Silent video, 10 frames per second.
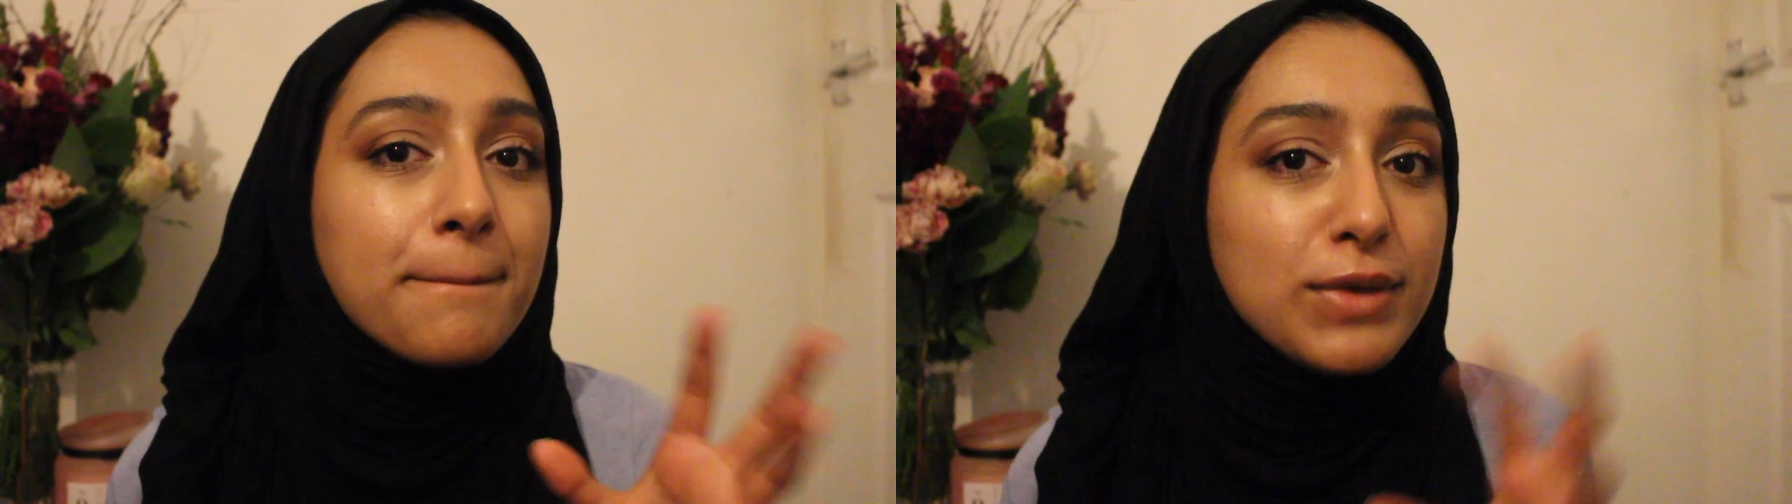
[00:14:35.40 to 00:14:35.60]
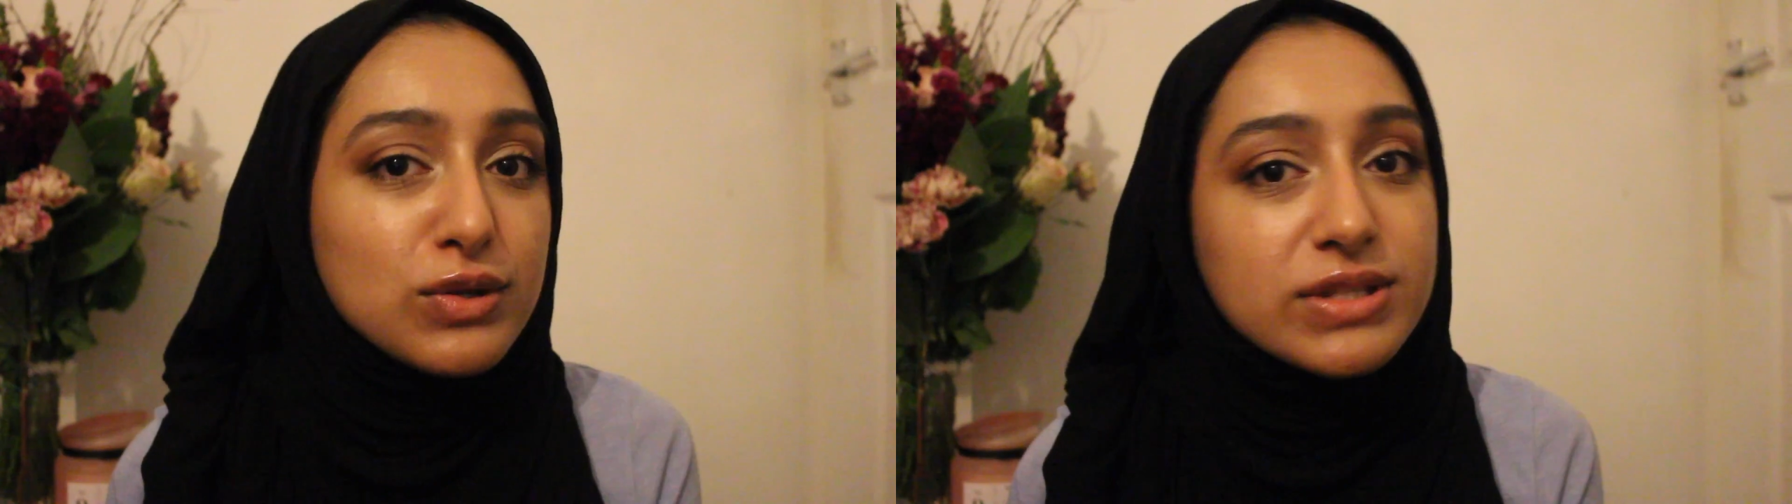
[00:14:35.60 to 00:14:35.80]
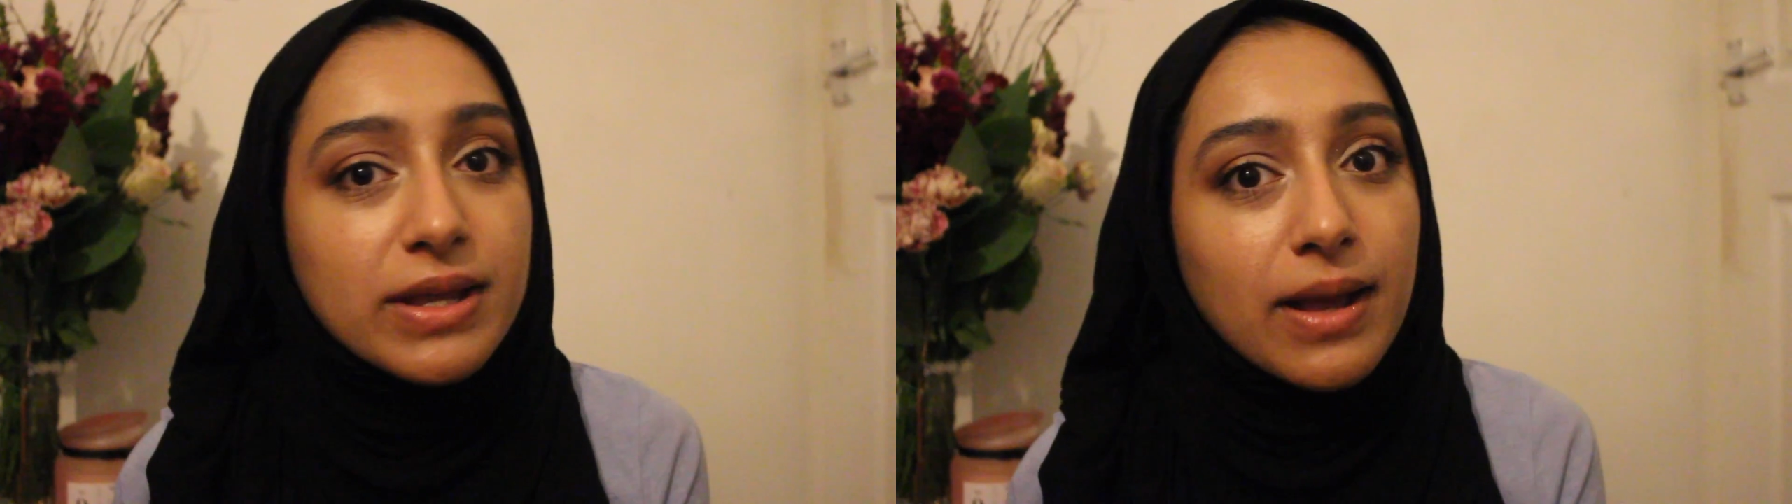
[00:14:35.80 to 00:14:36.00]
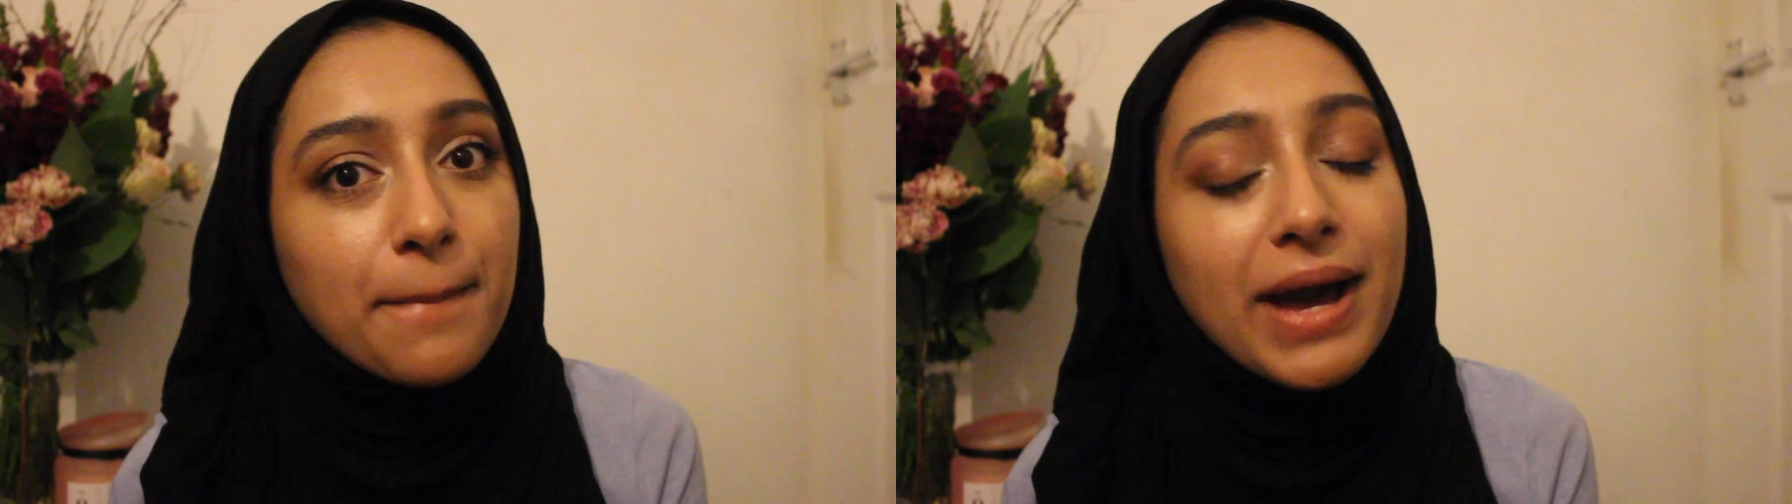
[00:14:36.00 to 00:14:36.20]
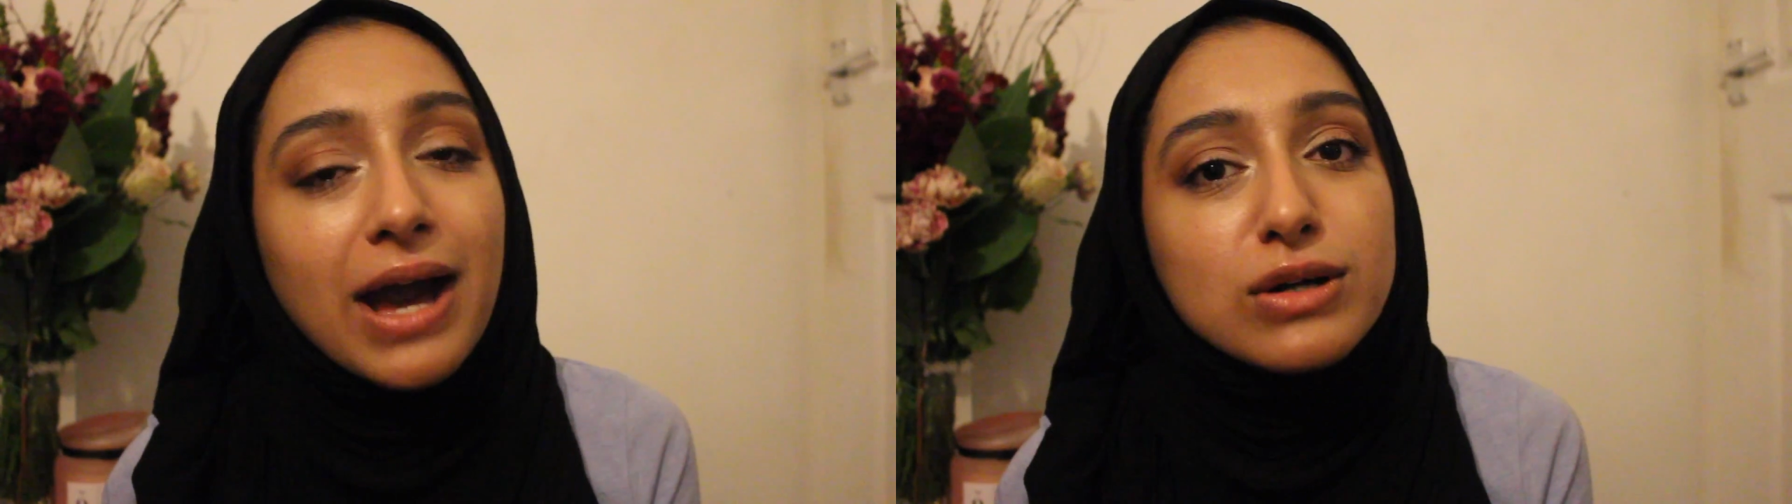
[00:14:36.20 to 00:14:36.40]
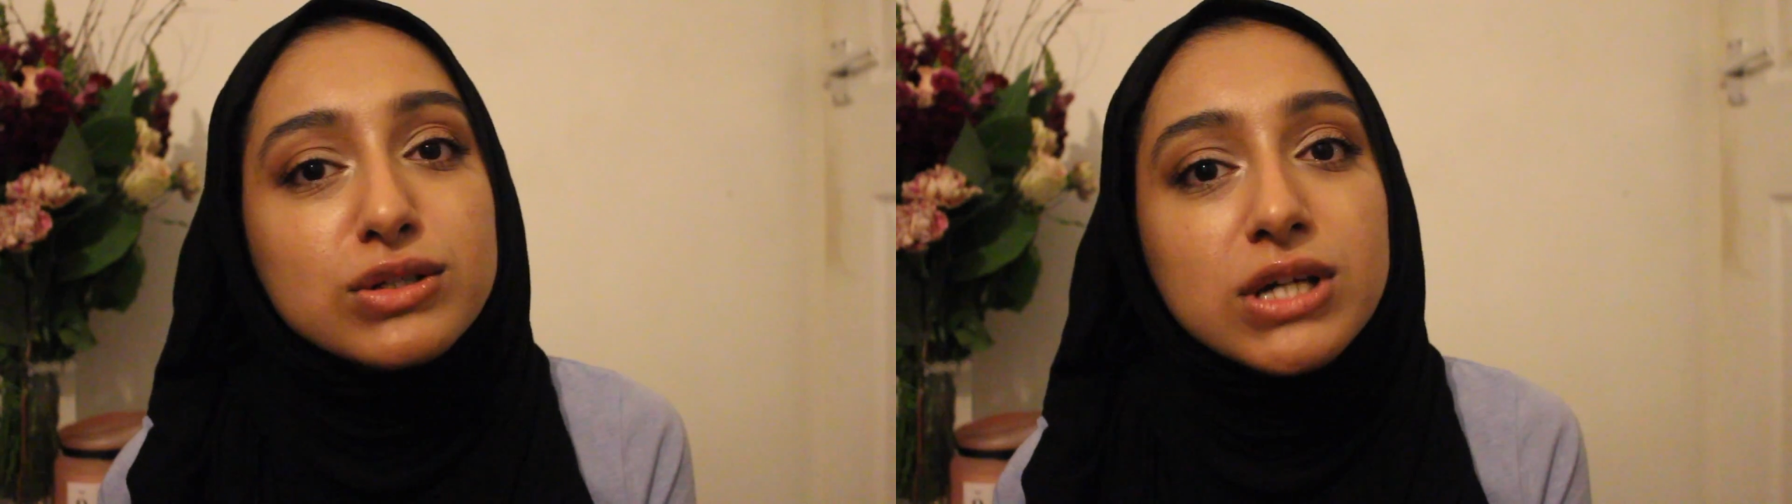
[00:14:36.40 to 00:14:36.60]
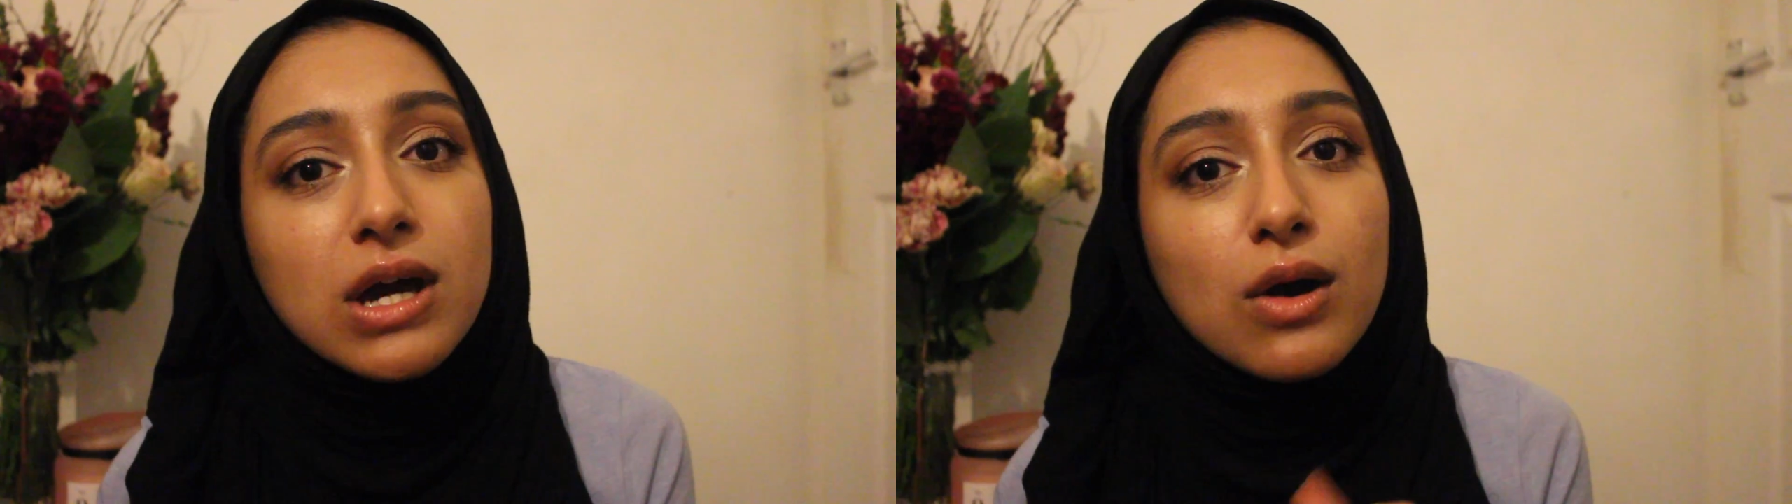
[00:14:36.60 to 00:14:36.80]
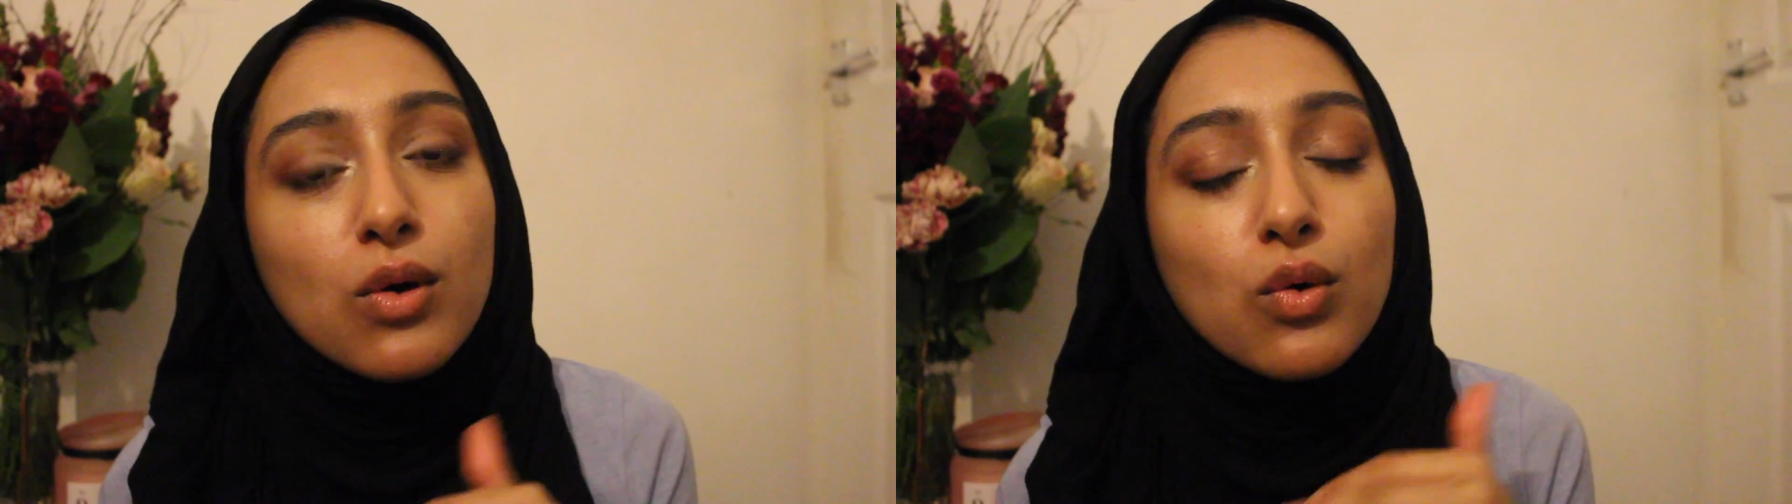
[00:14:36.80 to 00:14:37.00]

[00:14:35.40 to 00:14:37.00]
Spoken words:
using a powder